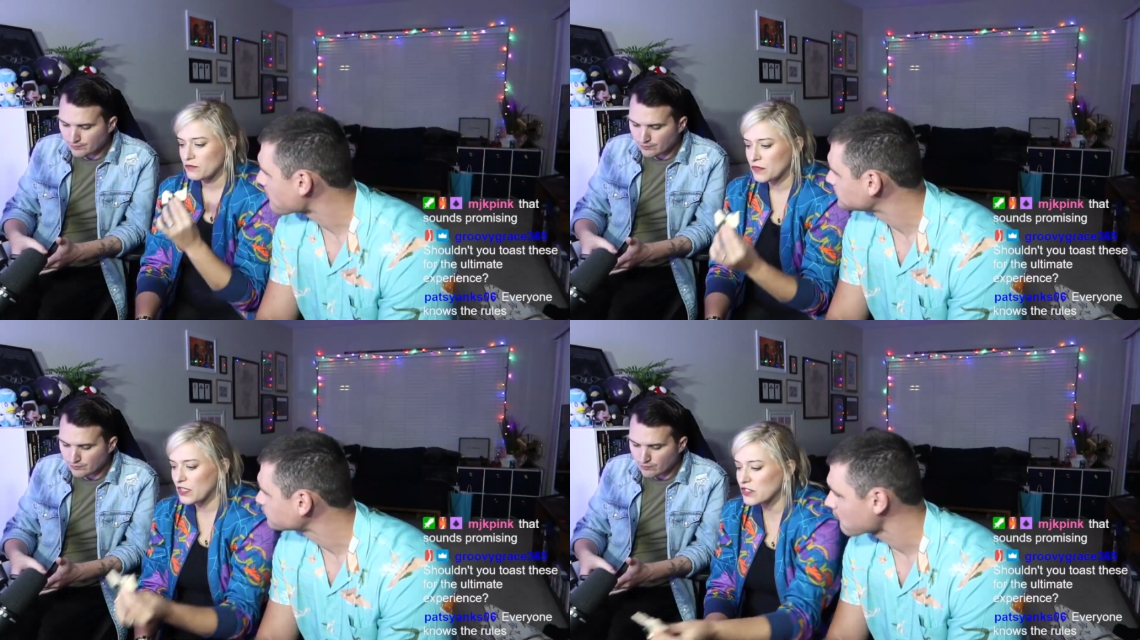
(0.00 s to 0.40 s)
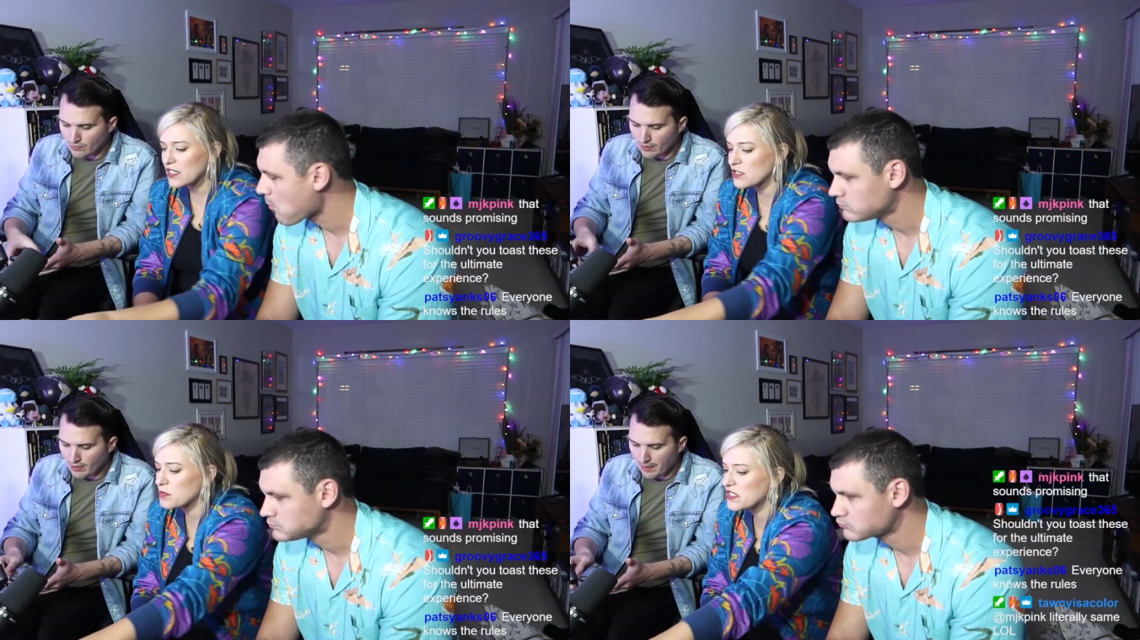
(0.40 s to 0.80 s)
Speaker 1: There's like a
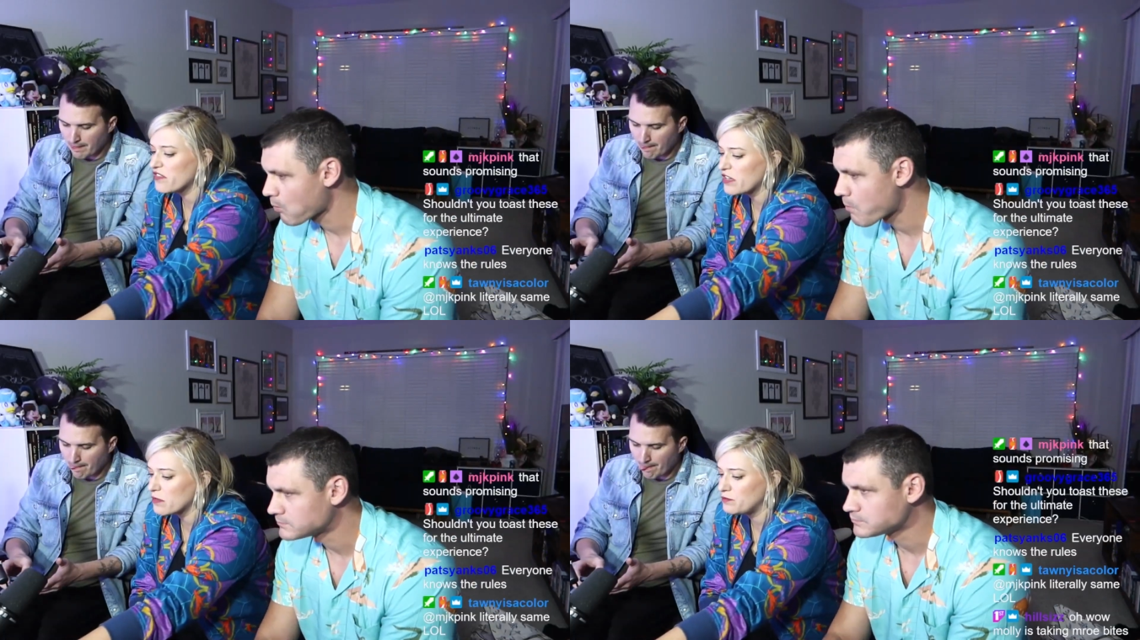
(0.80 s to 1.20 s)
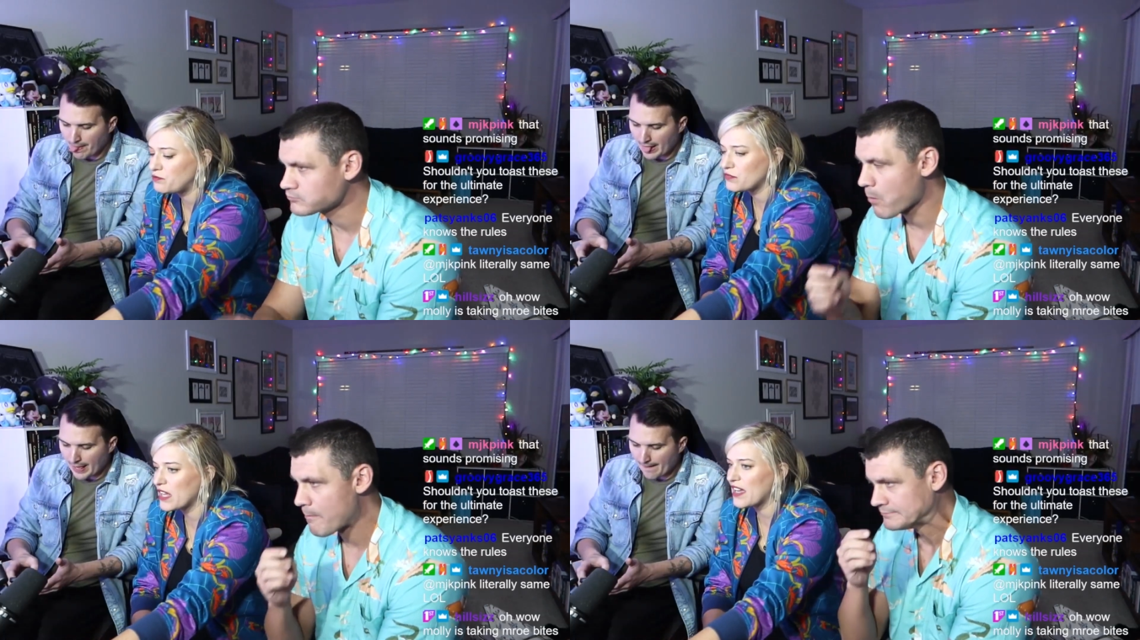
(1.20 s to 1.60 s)
specific.
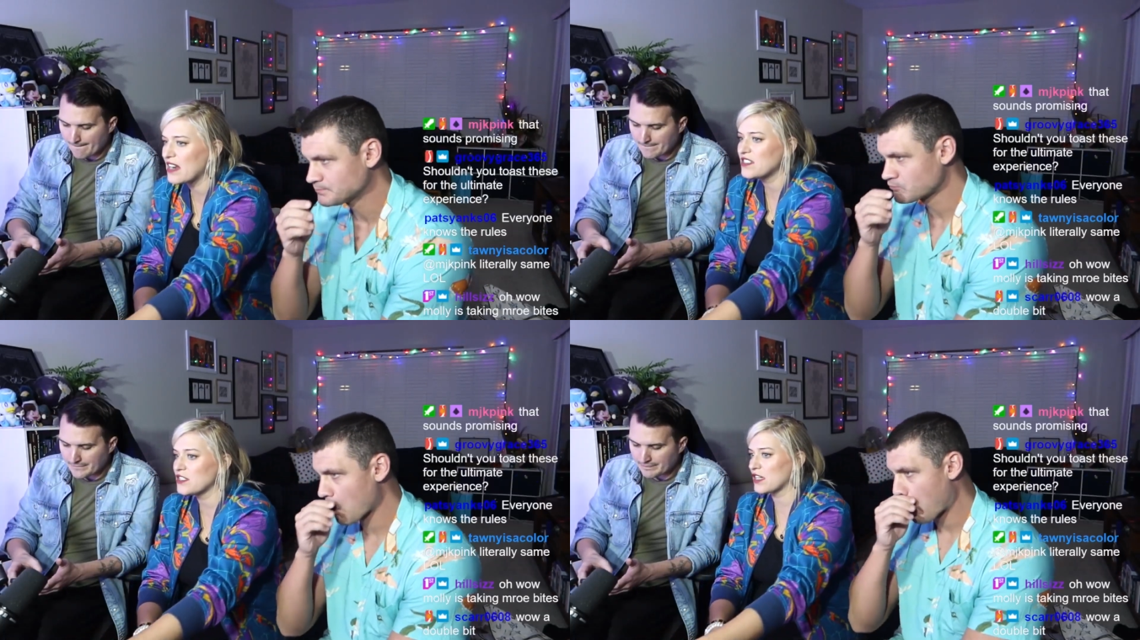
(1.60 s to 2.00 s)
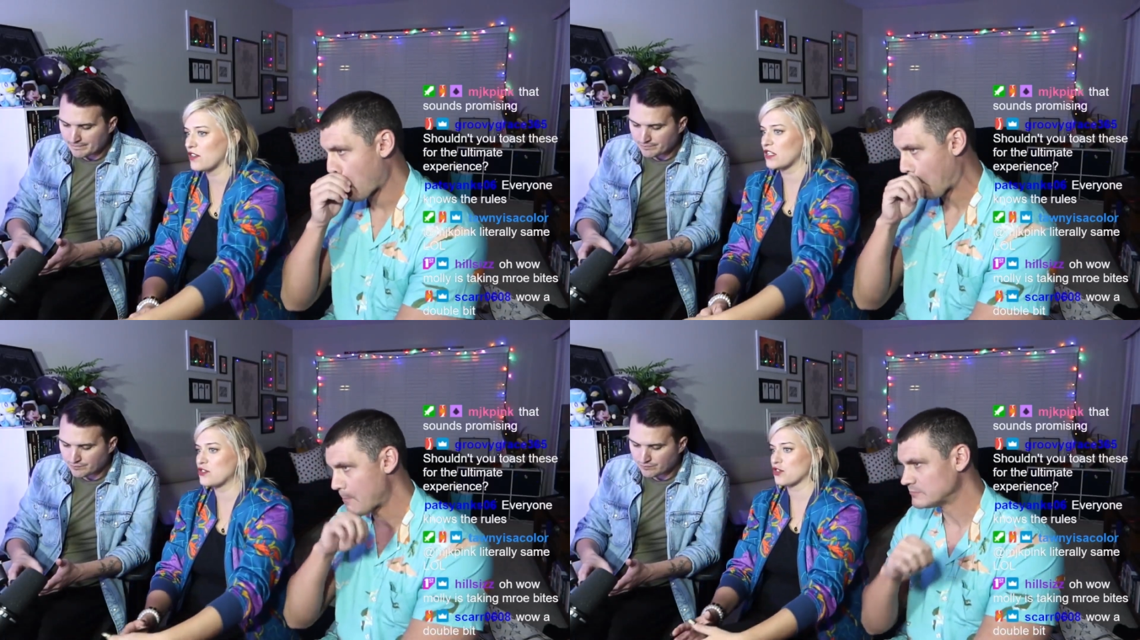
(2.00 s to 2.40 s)
It kind of tastes like a
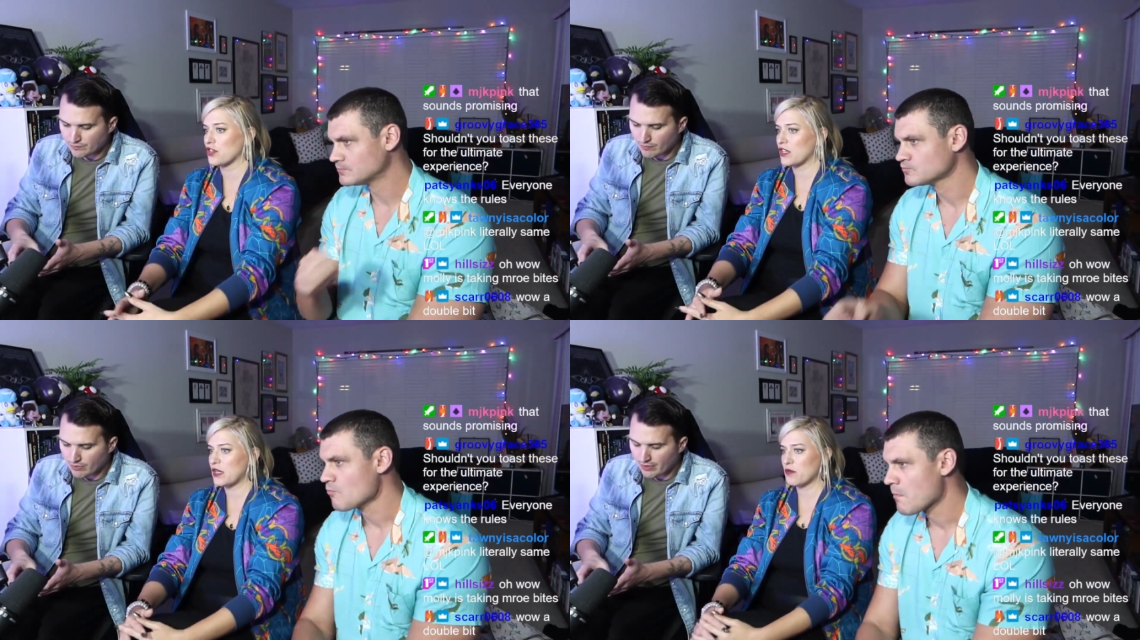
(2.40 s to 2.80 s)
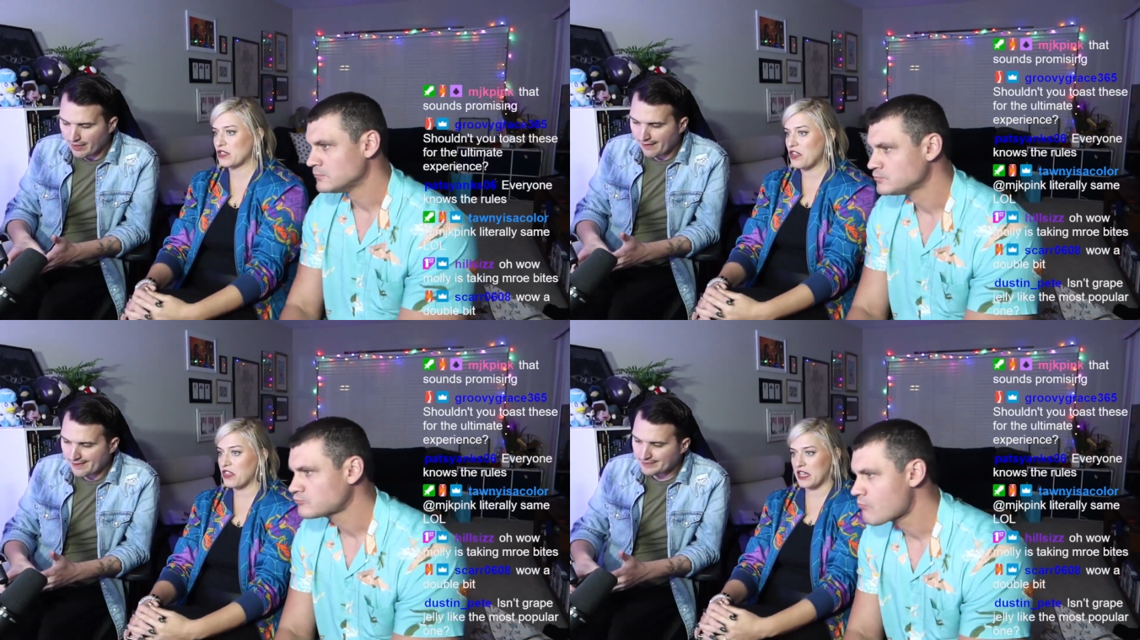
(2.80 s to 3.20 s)
Linzer cookie, which
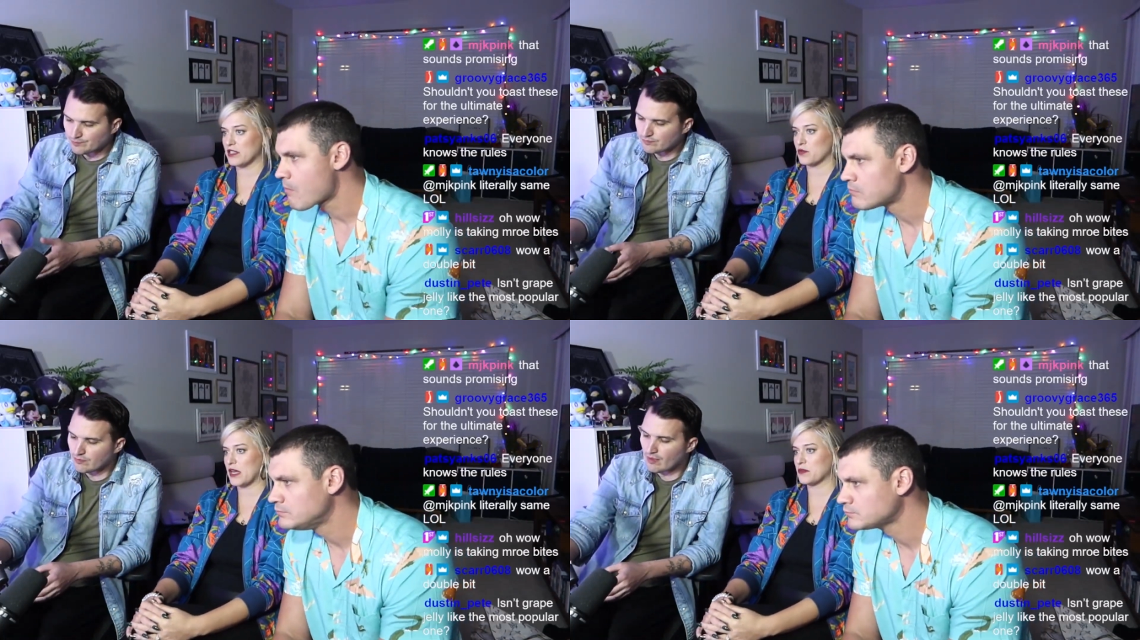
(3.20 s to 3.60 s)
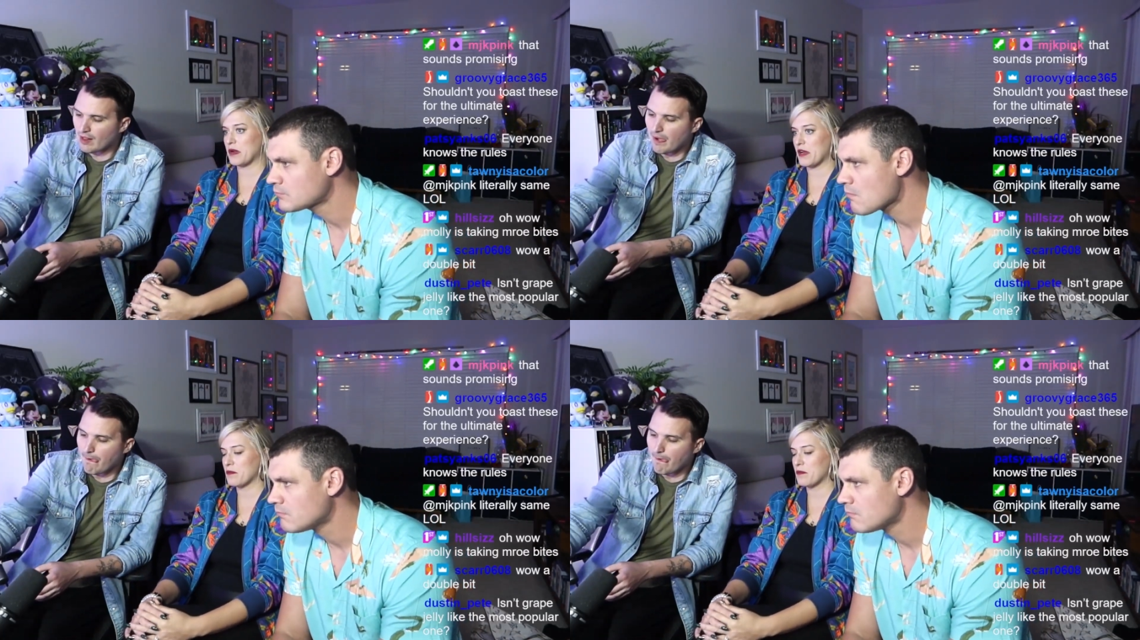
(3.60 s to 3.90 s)
I think is raspberry,